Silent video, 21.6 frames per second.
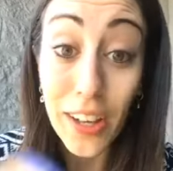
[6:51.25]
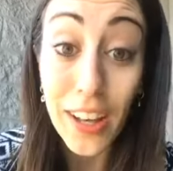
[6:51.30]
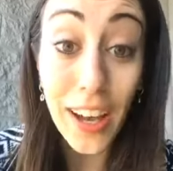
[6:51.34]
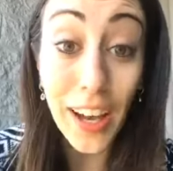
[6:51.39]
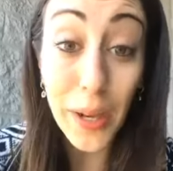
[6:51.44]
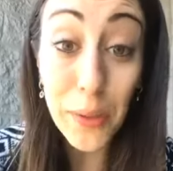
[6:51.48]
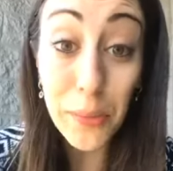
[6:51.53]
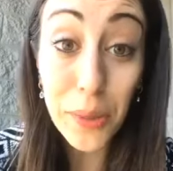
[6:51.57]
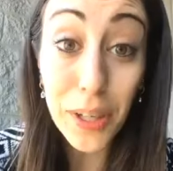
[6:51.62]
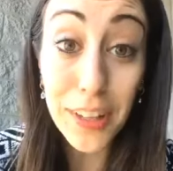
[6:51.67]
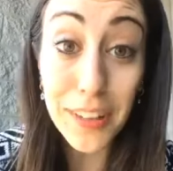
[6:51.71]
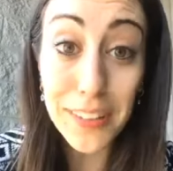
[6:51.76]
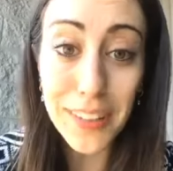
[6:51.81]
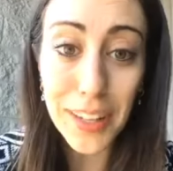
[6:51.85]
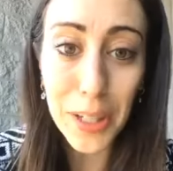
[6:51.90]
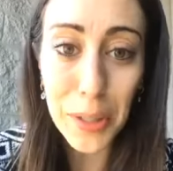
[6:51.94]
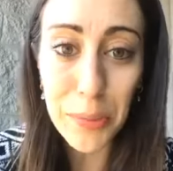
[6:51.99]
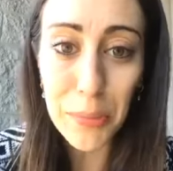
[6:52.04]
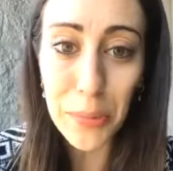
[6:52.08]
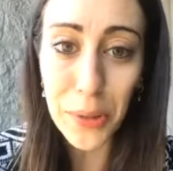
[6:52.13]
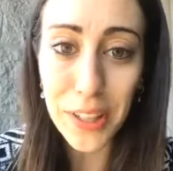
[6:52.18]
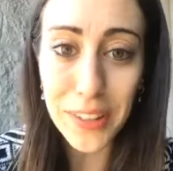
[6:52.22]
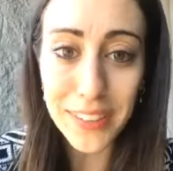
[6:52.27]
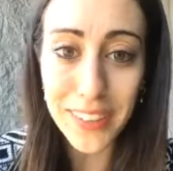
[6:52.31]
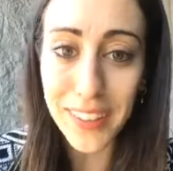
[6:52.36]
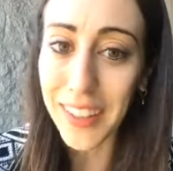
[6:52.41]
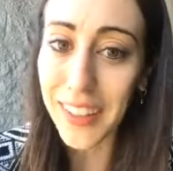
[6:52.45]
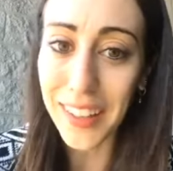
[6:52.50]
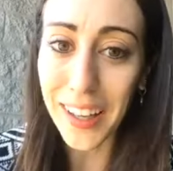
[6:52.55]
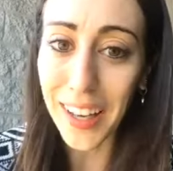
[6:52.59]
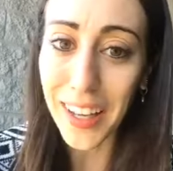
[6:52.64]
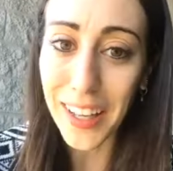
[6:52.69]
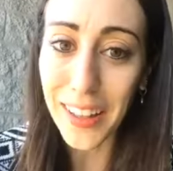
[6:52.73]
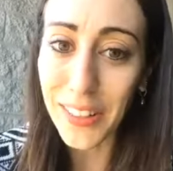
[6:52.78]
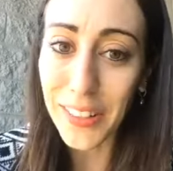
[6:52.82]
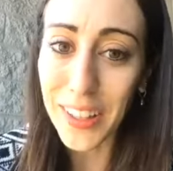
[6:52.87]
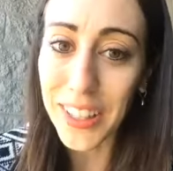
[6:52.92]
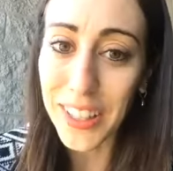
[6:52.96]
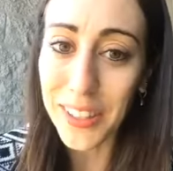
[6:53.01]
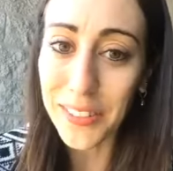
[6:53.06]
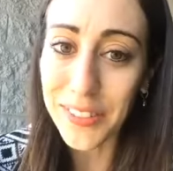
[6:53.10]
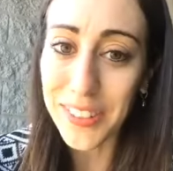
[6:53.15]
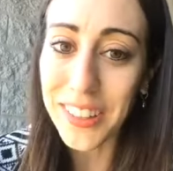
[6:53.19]
I was. I embrace it. I
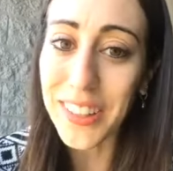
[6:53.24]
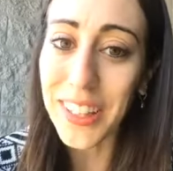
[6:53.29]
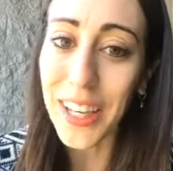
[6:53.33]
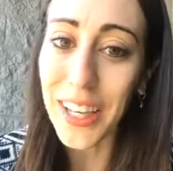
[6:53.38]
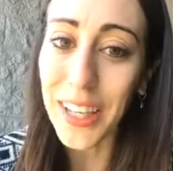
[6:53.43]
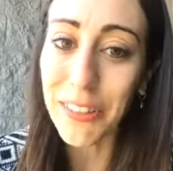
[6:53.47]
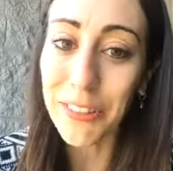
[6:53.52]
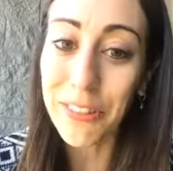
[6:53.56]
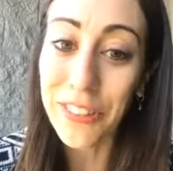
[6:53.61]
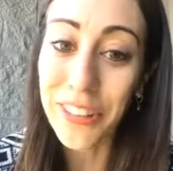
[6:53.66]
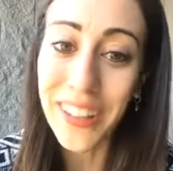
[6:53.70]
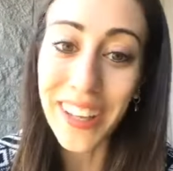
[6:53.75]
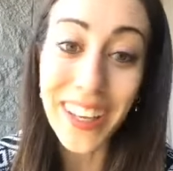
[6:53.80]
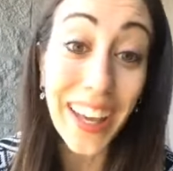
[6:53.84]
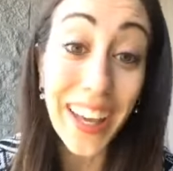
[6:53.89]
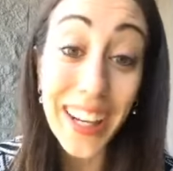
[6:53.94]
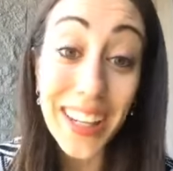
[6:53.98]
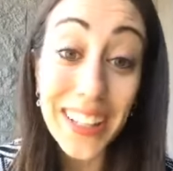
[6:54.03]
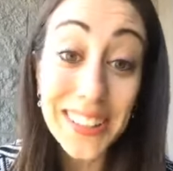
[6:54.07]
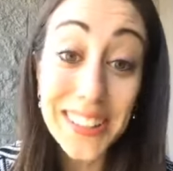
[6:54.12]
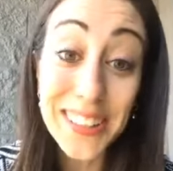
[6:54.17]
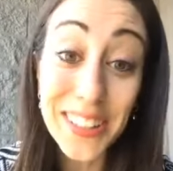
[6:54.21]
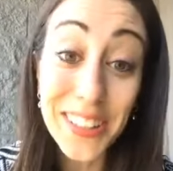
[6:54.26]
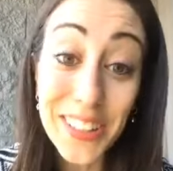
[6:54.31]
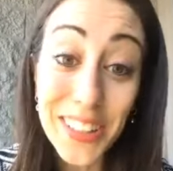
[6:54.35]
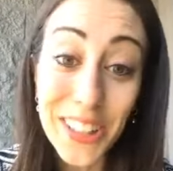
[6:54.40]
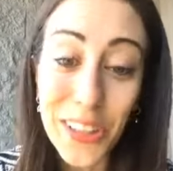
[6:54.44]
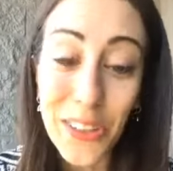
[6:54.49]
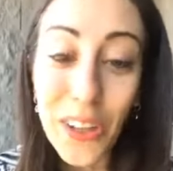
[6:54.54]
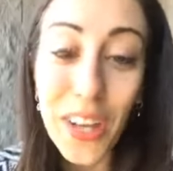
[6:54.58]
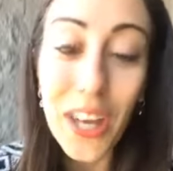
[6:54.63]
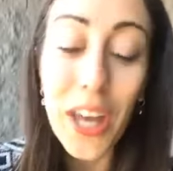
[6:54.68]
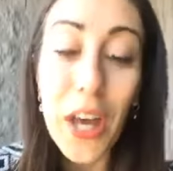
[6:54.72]
loved life. And I still do.